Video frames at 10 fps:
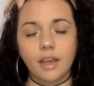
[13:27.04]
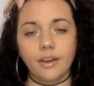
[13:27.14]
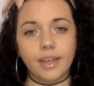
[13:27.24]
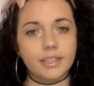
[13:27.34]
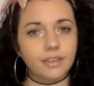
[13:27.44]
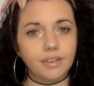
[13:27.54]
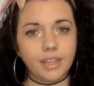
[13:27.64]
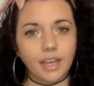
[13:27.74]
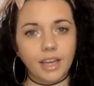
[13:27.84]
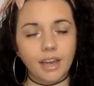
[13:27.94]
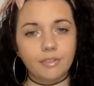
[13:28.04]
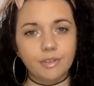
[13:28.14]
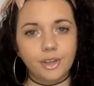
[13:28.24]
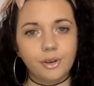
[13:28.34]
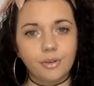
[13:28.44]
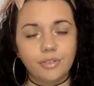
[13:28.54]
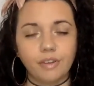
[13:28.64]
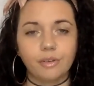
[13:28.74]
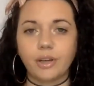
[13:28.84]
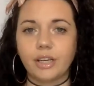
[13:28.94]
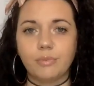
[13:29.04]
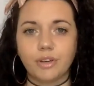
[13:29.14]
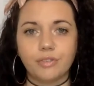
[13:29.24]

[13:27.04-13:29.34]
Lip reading: Okay, that's everything I have for you. If you ever want any more